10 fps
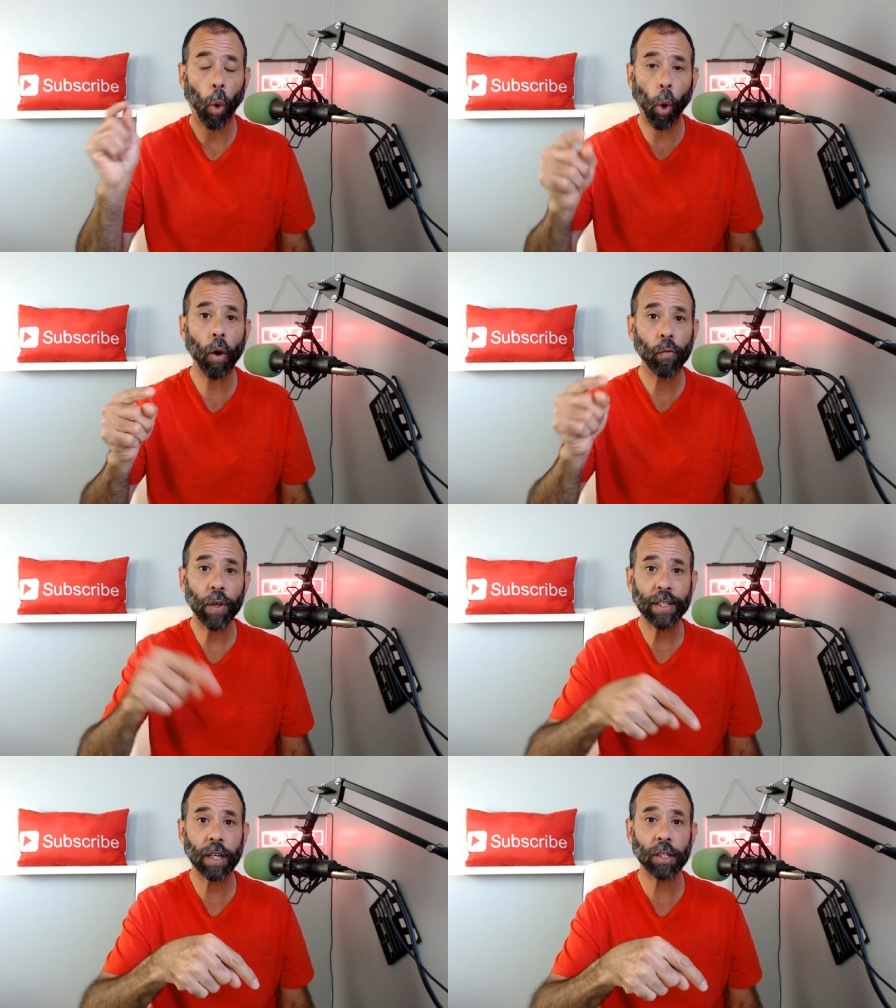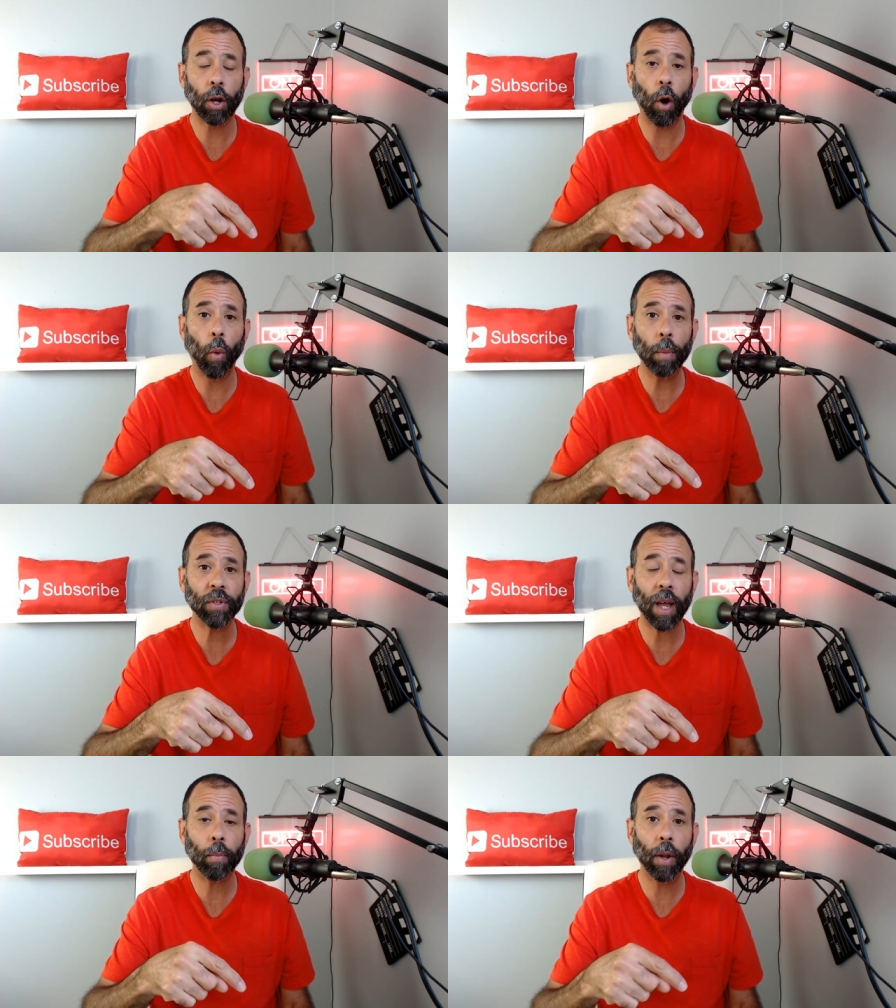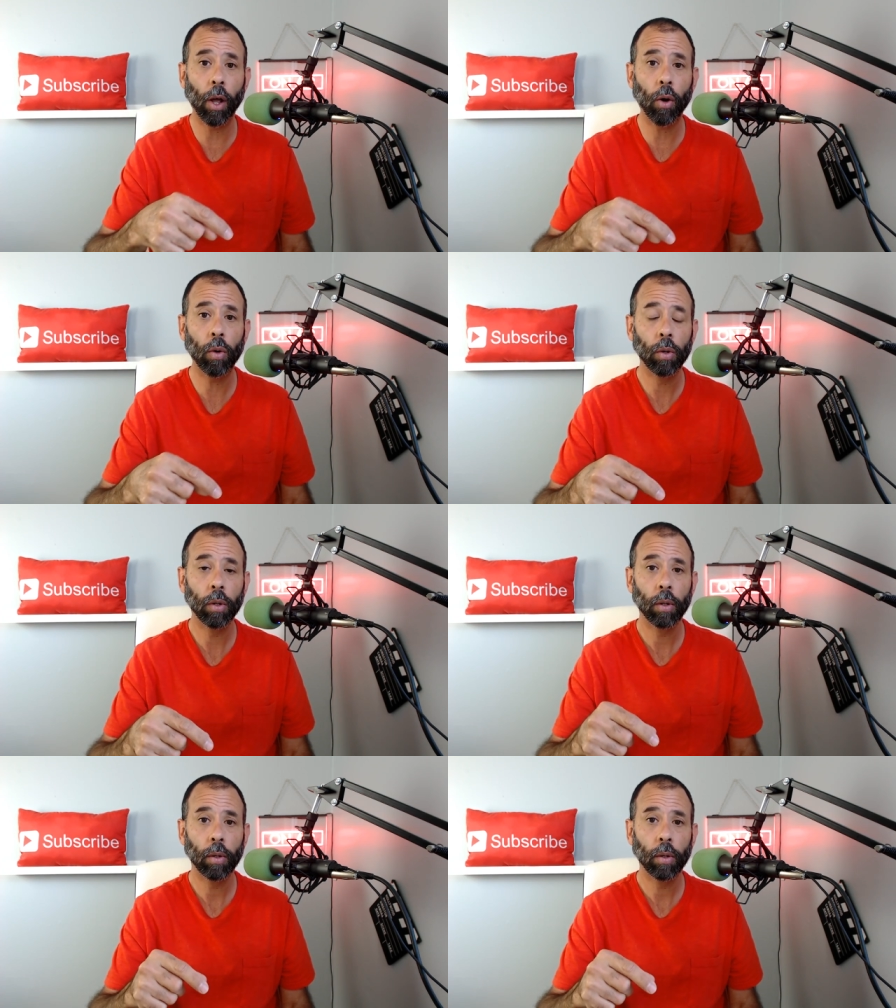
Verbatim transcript: or visit us on our website below